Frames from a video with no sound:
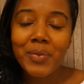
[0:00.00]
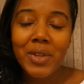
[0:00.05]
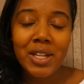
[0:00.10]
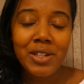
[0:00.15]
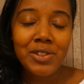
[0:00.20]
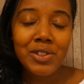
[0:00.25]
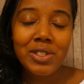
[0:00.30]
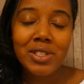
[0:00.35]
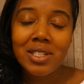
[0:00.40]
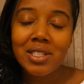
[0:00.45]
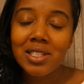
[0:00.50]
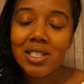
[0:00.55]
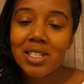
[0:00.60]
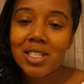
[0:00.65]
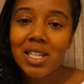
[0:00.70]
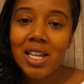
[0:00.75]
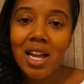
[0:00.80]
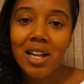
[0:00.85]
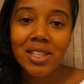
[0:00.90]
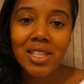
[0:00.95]
interested to
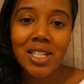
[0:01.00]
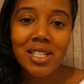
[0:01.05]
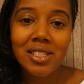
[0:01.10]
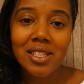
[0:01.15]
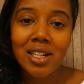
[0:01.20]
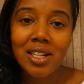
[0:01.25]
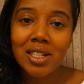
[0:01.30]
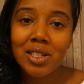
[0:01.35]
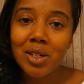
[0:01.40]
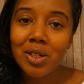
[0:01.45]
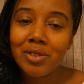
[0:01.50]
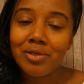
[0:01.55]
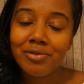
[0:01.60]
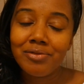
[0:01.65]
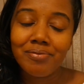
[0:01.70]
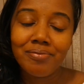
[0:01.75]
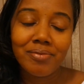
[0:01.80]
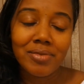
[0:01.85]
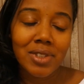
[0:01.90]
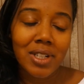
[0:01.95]
see how things are gonna
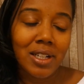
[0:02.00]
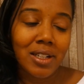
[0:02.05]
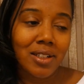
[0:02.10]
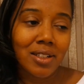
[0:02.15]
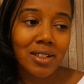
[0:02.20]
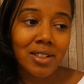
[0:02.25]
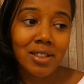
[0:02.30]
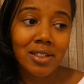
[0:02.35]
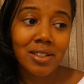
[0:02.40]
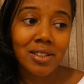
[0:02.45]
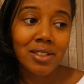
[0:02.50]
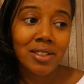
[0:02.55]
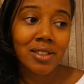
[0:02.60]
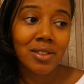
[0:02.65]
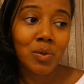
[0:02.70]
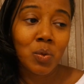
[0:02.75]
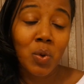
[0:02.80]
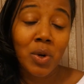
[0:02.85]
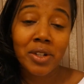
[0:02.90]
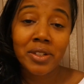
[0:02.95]

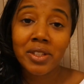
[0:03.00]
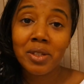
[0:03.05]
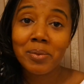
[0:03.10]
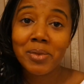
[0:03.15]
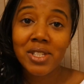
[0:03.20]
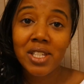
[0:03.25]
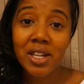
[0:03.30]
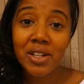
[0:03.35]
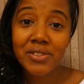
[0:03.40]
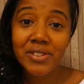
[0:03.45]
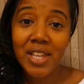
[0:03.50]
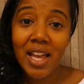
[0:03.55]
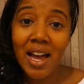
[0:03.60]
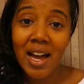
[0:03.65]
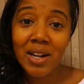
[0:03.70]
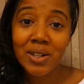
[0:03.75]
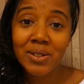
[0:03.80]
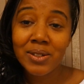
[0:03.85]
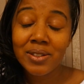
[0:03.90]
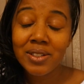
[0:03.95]
work themselves
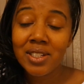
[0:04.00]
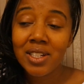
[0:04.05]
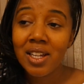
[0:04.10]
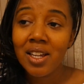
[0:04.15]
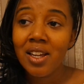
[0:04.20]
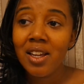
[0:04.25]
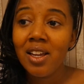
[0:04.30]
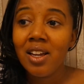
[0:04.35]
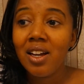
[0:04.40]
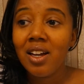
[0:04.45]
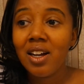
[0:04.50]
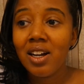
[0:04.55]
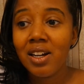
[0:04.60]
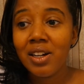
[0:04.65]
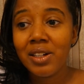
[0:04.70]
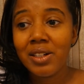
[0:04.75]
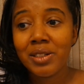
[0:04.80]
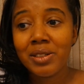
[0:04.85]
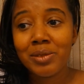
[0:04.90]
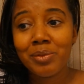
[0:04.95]
out.
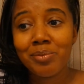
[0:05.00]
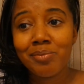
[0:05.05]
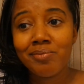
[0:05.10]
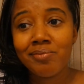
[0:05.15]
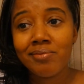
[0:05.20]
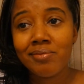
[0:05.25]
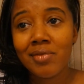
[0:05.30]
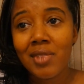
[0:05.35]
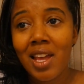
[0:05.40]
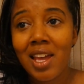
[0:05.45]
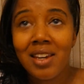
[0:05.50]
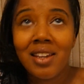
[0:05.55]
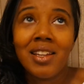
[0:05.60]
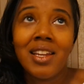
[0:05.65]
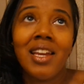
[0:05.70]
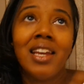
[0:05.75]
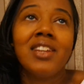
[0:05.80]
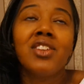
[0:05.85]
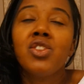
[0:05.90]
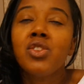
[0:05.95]
And
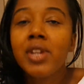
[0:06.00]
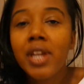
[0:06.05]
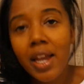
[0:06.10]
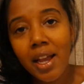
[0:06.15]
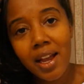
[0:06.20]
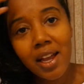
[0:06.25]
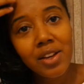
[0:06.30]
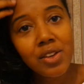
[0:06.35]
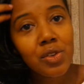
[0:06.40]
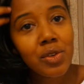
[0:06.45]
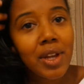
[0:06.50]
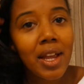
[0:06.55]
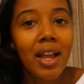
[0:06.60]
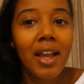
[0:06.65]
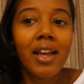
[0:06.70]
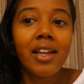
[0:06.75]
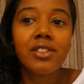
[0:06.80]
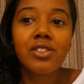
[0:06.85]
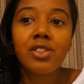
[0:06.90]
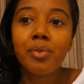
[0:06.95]
again, you can't
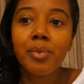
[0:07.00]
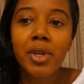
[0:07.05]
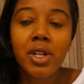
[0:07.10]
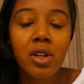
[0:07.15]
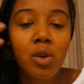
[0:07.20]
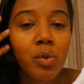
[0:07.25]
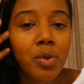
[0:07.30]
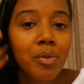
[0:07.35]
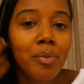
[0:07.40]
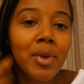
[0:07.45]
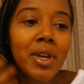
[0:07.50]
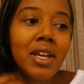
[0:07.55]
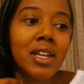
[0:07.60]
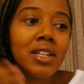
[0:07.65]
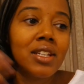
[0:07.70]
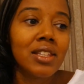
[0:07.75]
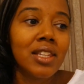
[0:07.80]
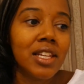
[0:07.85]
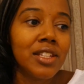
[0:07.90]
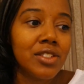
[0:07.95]
intermingle with
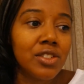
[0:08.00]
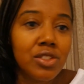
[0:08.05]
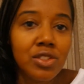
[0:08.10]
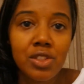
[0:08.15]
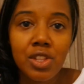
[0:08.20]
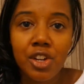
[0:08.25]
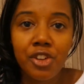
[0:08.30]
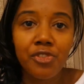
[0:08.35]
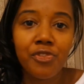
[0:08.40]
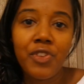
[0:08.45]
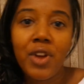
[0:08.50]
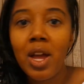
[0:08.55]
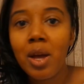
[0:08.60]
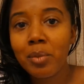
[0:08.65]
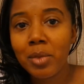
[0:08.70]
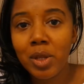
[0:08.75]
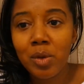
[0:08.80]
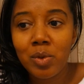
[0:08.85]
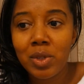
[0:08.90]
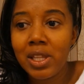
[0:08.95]
men unless they're
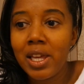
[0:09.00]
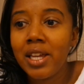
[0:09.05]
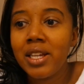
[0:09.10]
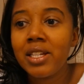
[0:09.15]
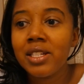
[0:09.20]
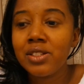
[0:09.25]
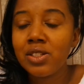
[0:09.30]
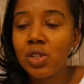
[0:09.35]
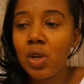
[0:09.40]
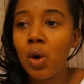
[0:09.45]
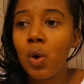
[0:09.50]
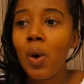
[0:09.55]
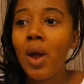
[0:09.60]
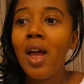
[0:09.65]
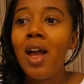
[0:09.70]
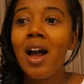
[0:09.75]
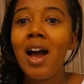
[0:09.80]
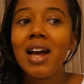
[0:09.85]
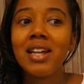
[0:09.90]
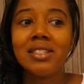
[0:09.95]
family related. So
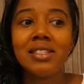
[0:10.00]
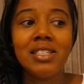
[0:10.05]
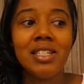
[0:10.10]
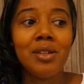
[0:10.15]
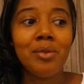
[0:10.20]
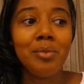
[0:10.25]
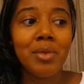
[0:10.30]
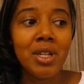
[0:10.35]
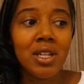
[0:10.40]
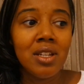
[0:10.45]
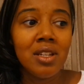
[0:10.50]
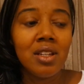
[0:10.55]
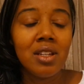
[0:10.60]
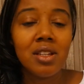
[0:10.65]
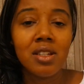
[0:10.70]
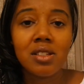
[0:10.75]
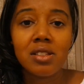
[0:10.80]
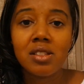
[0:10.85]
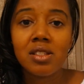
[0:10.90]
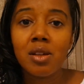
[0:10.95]
I did meet
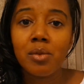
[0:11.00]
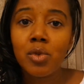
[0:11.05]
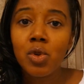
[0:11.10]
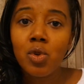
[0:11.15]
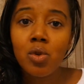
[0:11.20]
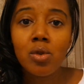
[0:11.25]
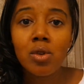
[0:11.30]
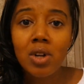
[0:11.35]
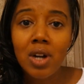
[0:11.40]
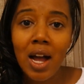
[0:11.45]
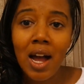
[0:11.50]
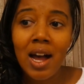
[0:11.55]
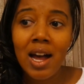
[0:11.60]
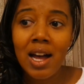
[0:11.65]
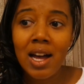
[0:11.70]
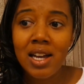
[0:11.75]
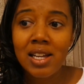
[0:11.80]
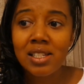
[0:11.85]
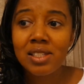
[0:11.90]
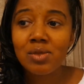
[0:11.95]
some cool
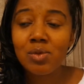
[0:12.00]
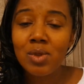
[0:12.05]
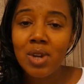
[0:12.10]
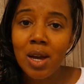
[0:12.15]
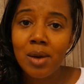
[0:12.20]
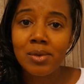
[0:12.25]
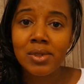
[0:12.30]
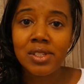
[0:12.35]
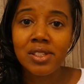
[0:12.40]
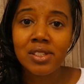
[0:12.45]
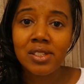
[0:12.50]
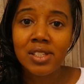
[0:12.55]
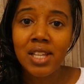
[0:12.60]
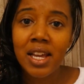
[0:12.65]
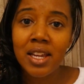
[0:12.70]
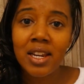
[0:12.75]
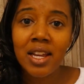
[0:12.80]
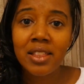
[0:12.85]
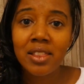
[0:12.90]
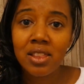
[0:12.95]
guys when I was
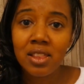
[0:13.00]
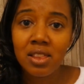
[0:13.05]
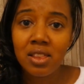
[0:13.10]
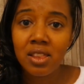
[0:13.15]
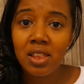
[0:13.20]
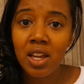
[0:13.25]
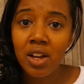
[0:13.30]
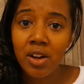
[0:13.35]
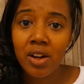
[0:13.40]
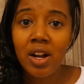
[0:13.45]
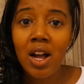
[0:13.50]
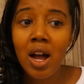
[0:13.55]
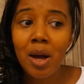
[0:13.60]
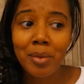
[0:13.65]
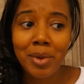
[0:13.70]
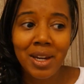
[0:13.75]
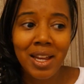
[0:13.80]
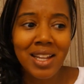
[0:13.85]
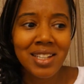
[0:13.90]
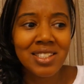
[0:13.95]
staying at their
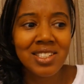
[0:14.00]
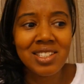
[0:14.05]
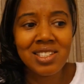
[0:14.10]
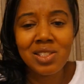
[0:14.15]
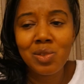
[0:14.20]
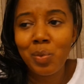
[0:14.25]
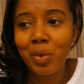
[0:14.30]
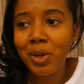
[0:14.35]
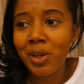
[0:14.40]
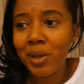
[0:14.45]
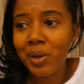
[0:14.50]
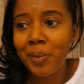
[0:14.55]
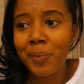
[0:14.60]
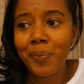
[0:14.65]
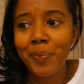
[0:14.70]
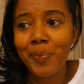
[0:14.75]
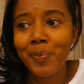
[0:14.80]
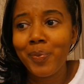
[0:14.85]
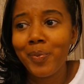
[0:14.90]
accommodations, but